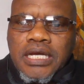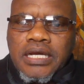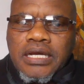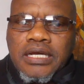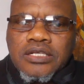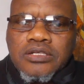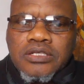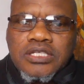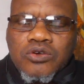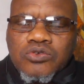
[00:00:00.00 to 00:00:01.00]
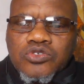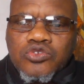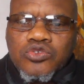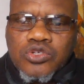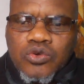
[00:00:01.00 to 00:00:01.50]

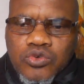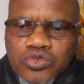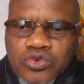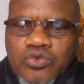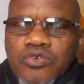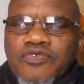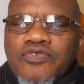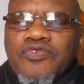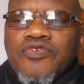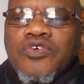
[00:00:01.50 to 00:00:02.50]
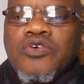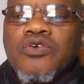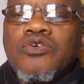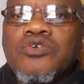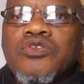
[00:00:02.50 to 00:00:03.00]
302
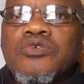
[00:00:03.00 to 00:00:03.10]
for